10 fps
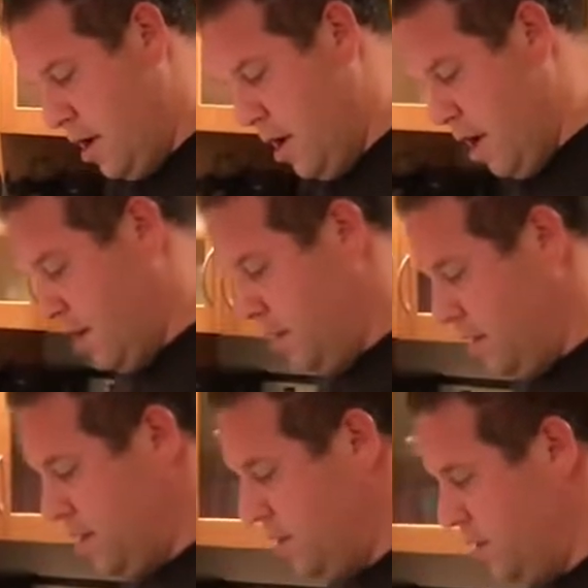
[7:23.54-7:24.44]
Alright.
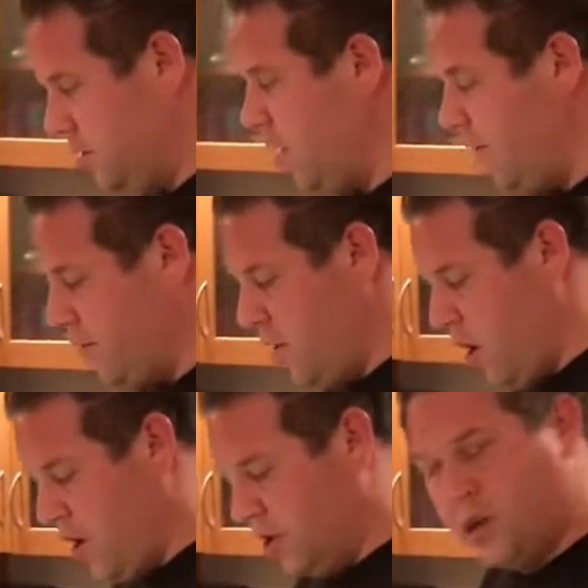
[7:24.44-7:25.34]
So after the
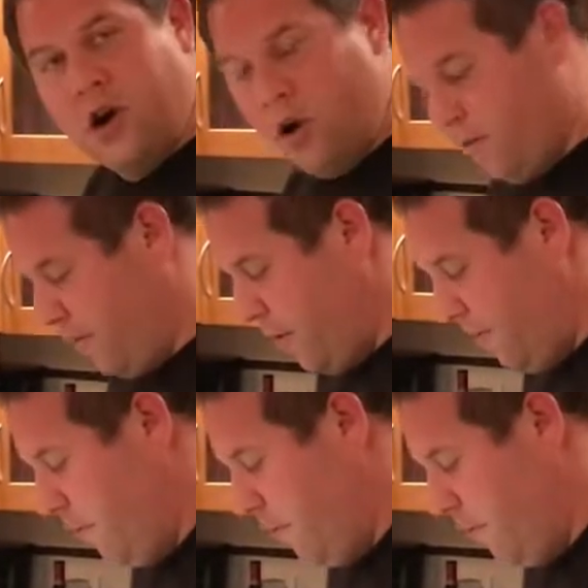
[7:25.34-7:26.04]
onions are going for a